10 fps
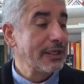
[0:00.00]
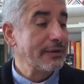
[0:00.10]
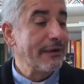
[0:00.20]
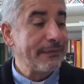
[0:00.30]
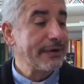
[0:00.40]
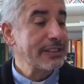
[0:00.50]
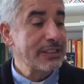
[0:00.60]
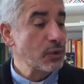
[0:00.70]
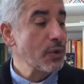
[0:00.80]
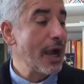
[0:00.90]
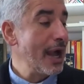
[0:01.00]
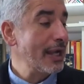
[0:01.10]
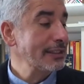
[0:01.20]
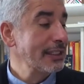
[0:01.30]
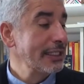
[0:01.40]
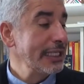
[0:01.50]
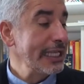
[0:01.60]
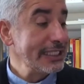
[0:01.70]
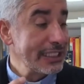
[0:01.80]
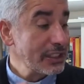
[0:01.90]
reference to God
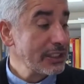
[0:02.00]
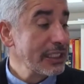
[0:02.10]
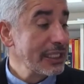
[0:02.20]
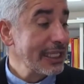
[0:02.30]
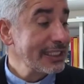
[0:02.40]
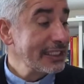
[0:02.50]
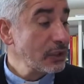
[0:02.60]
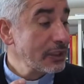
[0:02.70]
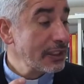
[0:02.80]
in the